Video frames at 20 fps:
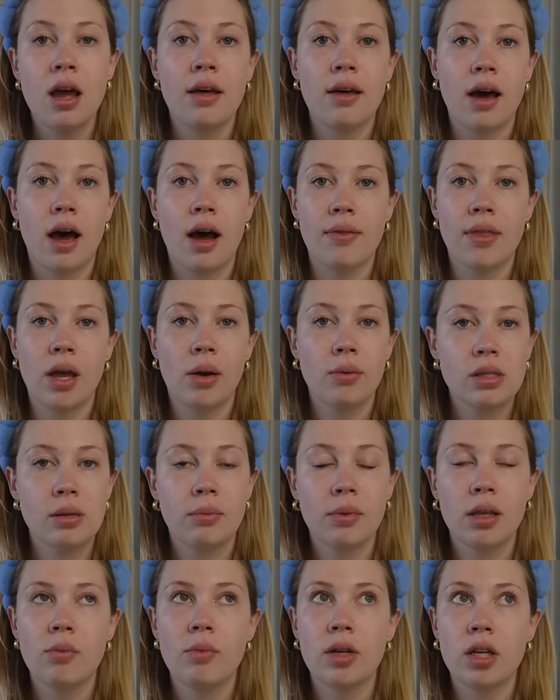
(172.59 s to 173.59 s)
uh, that was
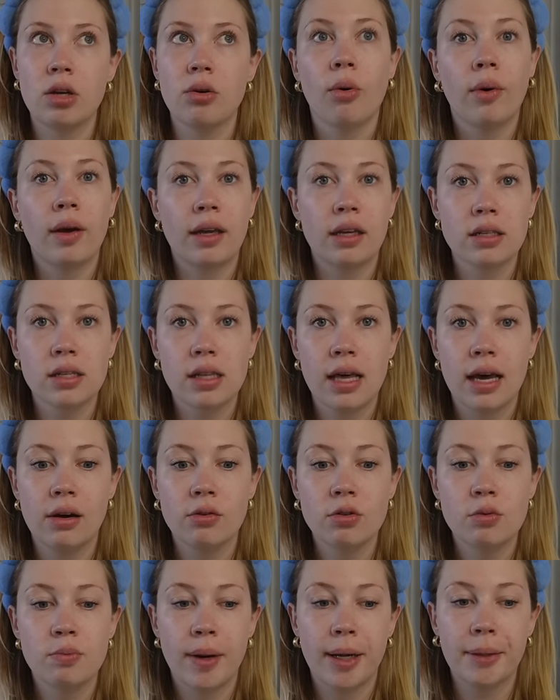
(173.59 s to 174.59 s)
something we knew going into the
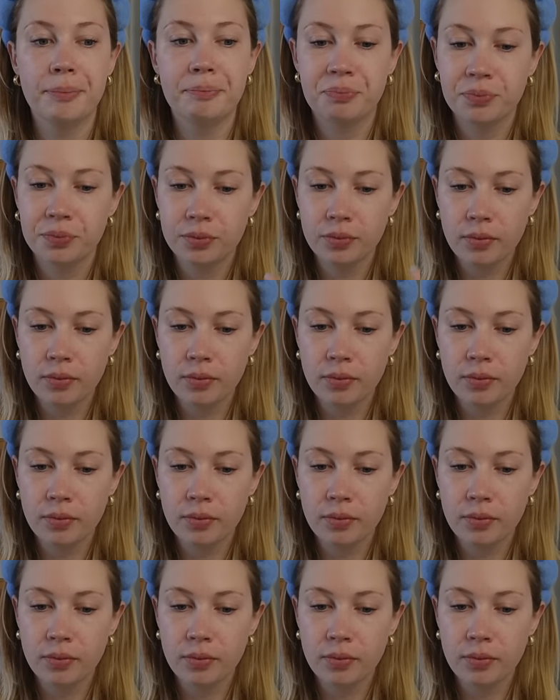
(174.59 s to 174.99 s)
house but